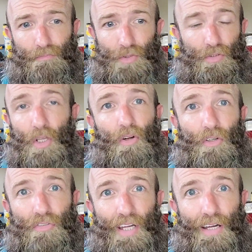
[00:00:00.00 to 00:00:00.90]
just
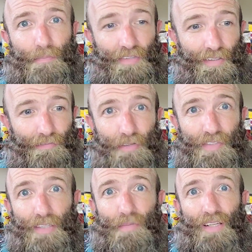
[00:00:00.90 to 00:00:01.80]
longer stops, like
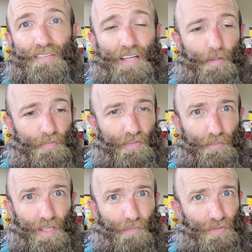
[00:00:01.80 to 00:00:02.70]
15-minute stops,
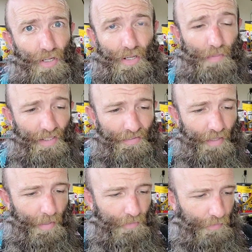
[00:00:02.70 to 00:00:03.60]
sometimes 30-minute
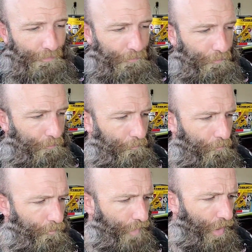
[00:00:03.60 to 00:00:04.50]
stops,
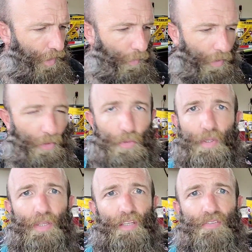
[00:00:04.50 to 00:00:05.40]
where they're
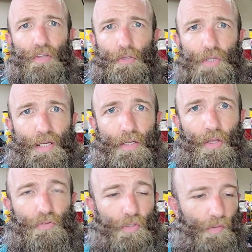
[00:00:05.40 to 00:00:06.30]
doing things to the train
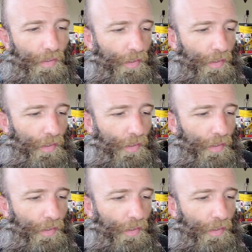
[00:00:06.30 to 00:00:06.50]
also.